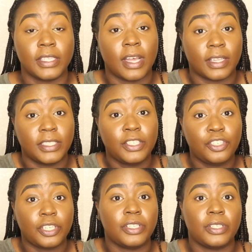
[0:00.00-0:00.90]
Now this is
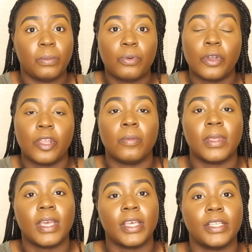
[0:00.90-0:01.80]
just as important
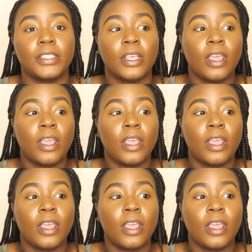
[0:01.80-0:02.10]
because